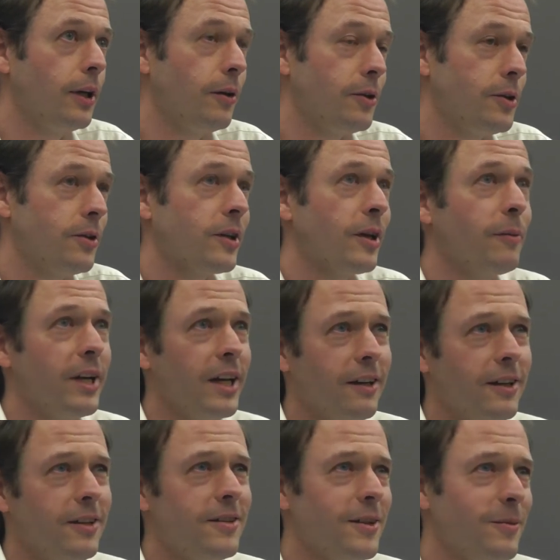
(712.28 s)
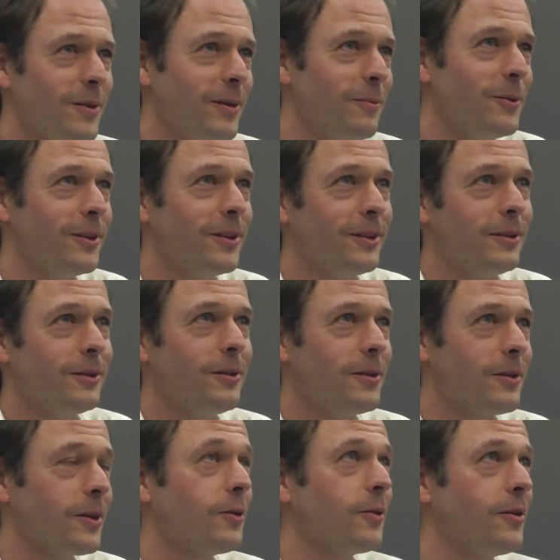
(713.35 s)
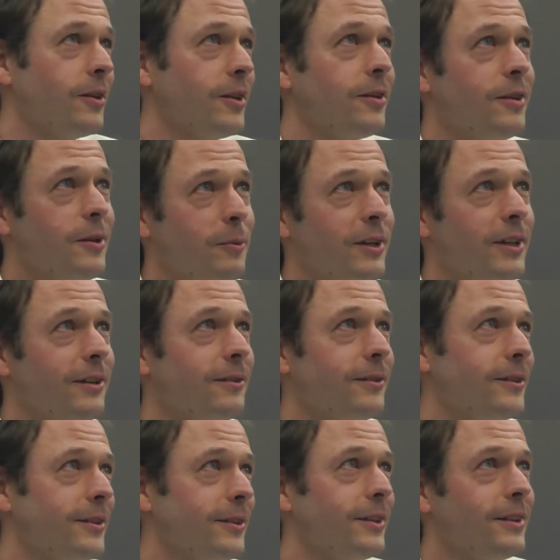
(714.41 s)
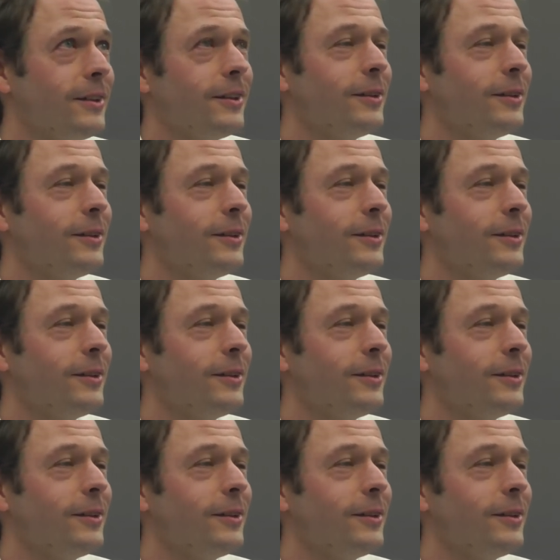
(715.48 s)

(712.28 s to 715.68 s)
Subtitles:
which is coming out in September. It's cost £60.